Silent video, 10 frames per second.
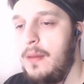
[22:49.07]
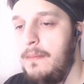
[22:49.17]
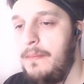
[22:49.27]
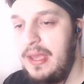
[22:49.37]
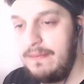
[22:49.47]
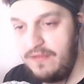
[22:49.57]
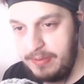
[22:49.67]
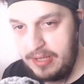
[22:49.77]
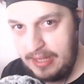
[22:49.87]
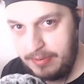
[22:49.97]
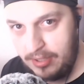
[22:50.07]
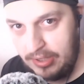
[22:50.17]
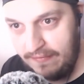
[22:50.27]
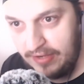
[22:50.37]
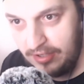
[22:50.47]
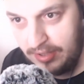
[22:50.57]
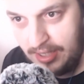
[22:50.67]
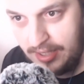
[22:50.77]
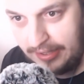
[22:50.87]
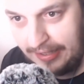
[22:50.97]
But MVP of the episode definitely goes to
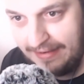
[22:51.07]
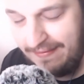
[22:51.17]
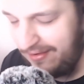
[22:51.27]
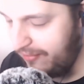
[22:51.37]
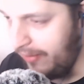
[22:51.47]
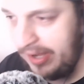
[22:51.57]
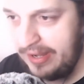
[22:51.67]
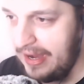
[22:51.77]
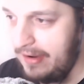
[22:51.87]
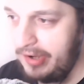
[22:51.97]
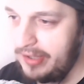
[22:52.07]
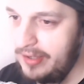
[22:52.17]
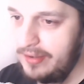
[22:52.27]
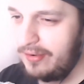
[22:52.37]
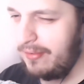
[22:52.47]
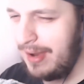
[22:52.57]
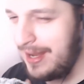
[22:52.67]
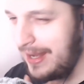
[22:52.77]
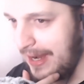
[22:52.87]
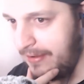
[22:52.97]
Arthlad. Great character.
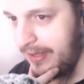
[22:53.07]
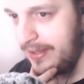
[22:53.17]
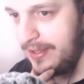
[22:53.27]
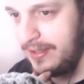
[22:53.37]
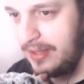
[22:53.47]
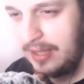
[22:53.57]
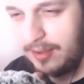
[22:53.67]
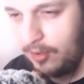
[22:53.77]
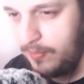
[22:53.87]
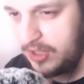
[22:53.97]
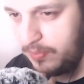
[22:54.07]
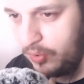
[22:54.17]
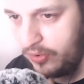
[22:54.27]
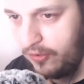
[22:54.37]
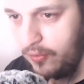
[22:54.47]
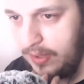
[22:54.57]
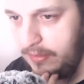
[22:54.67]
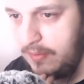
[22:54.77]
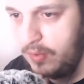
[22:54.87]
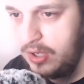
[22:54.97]
Great character. There's so much more to him
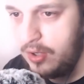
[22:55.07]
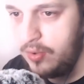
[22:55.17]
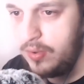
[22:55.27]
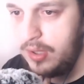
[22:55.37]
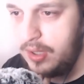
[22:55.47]
than we know.